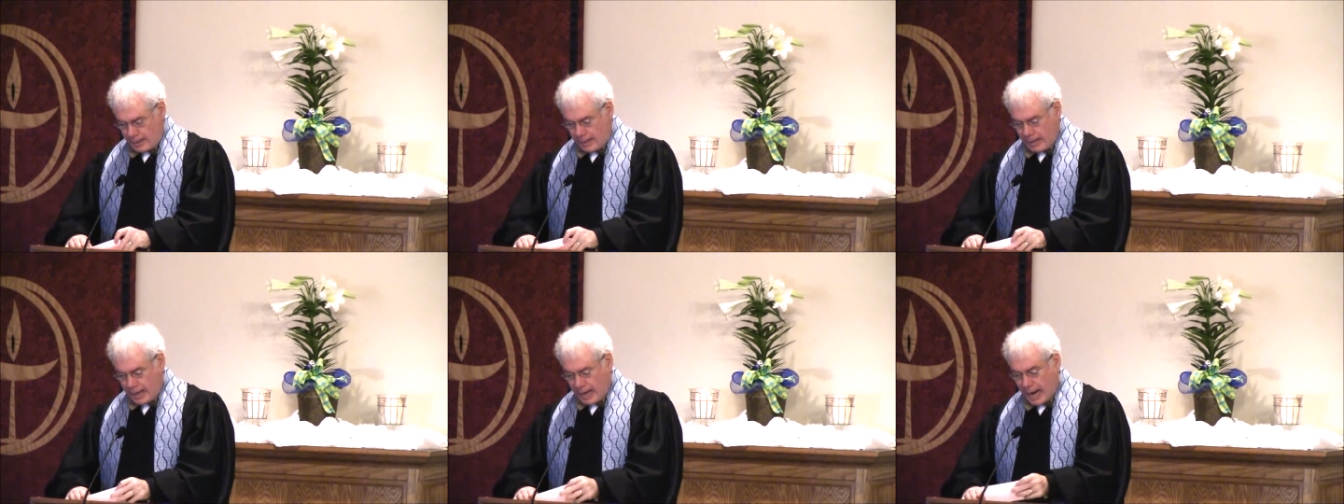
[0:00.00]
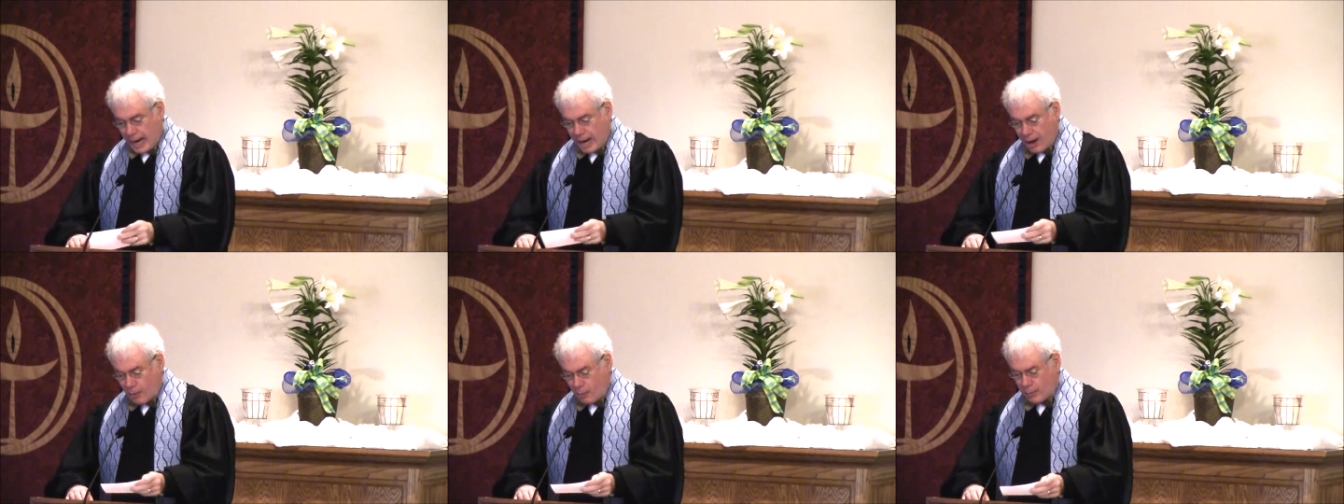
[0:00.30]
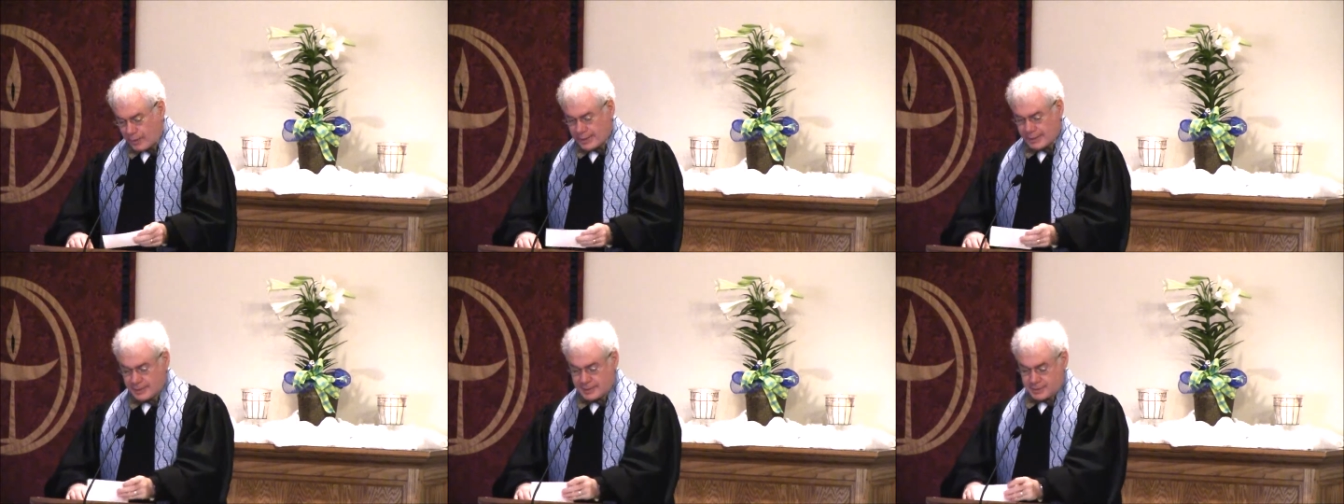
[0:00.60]

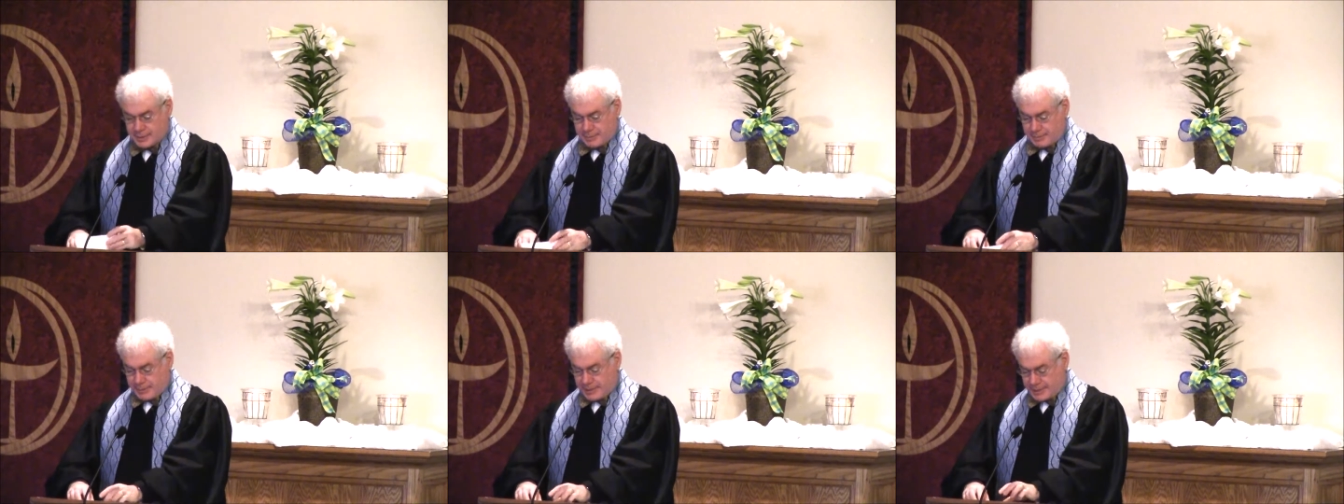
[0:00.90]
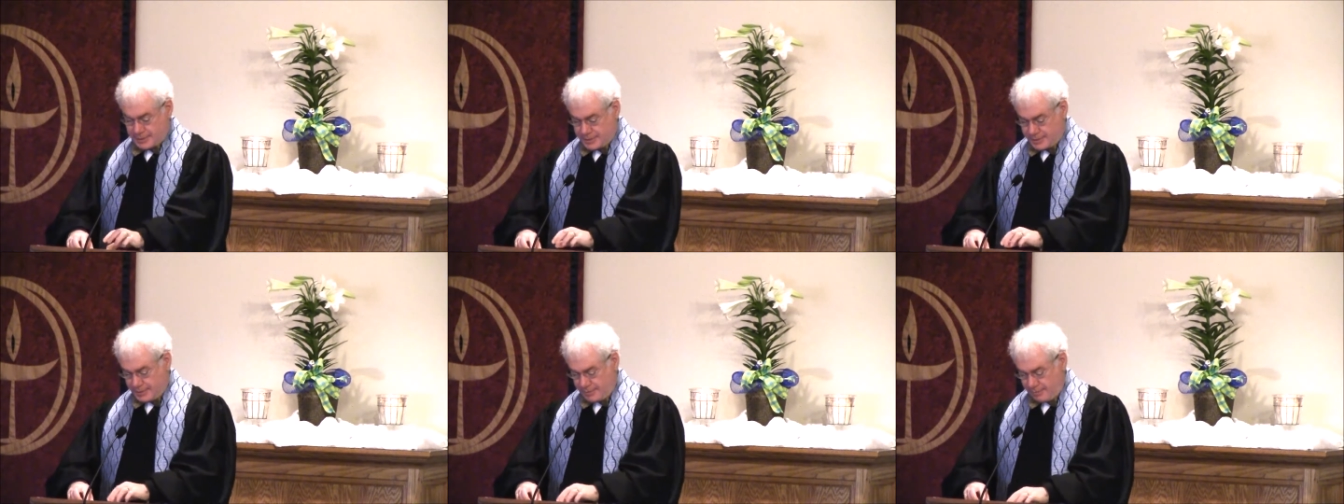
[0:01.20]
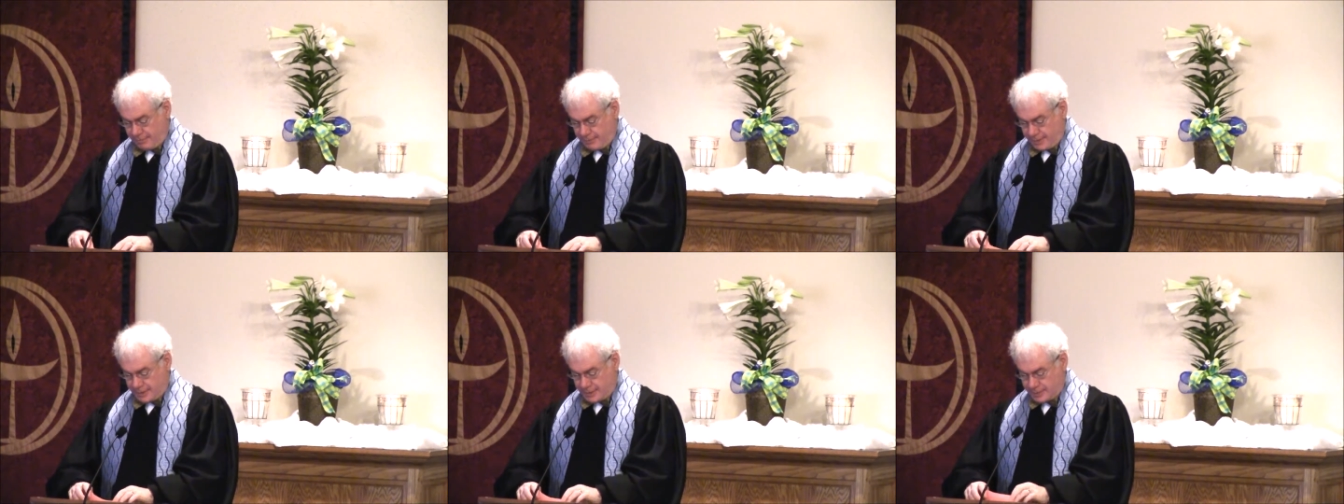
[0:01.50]
How is this
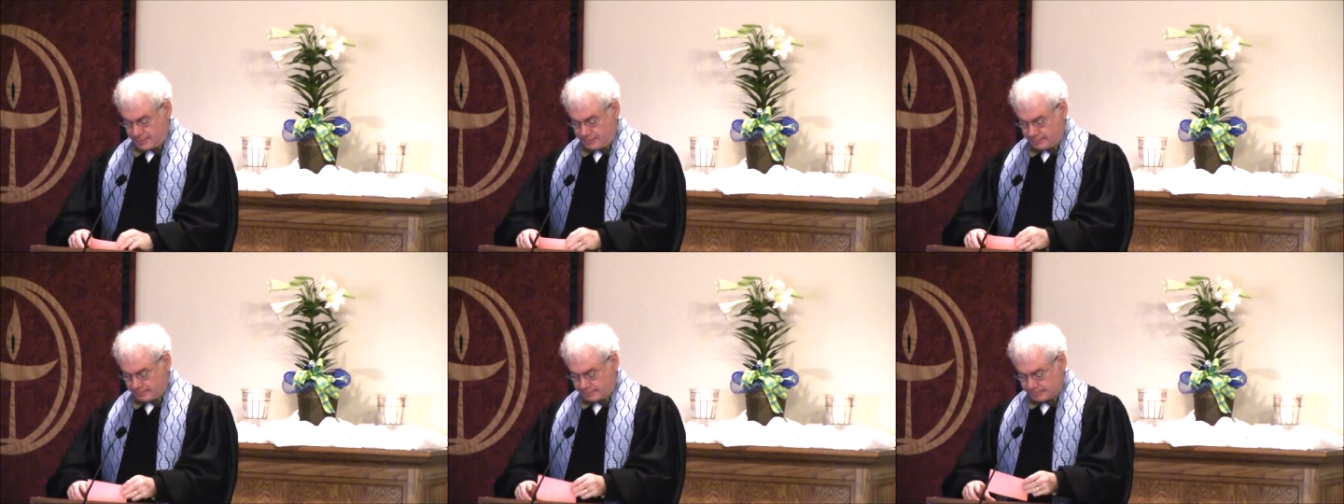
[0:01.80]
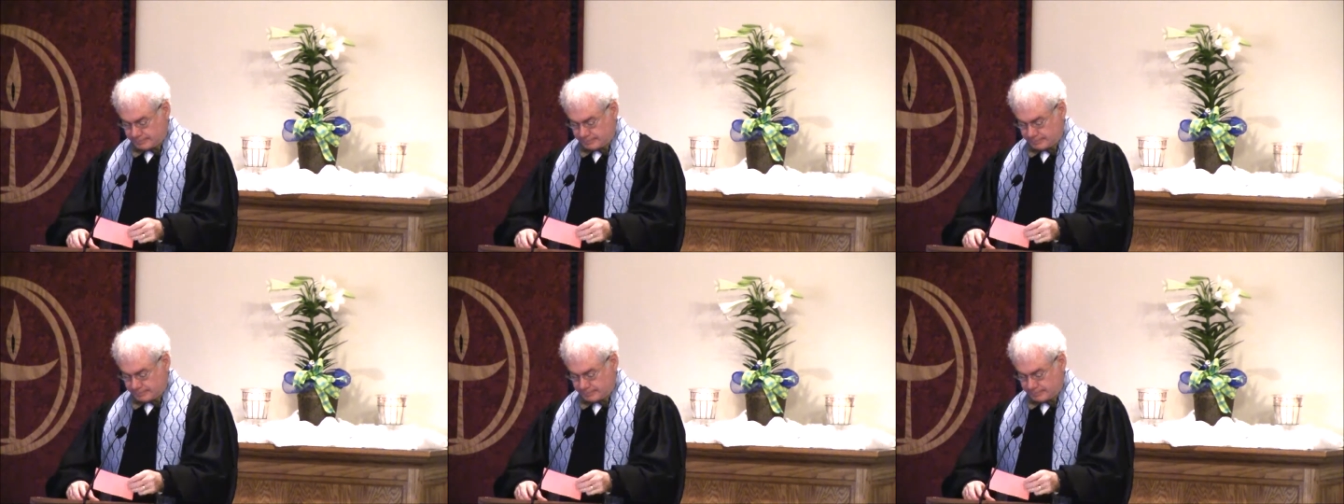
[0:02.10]
different?